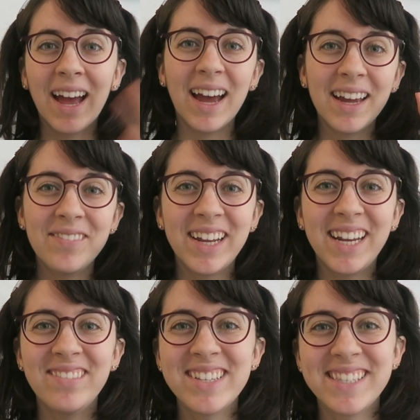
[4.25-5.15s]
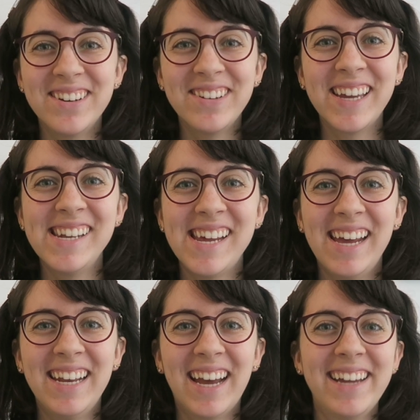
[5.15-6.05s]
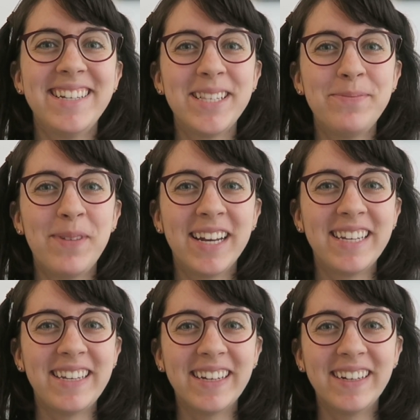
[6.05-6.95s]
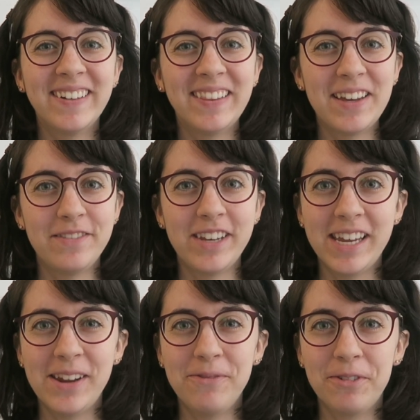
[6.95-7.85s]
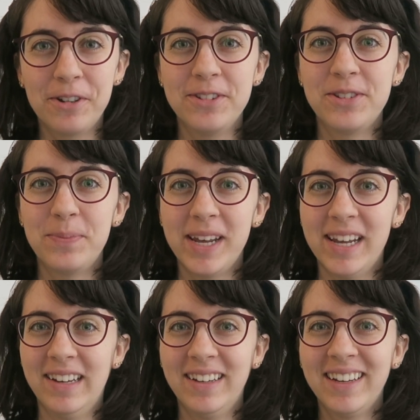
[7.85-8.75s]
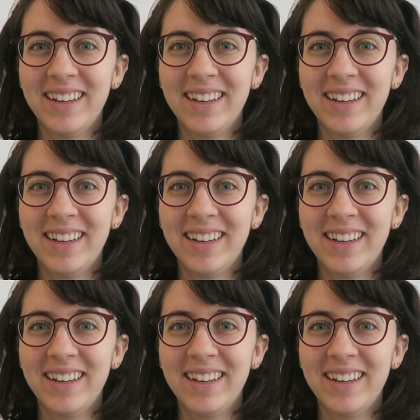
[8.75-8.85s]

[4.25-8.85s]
Hi, my name is Logan, and I just spent a year living in rural Japan.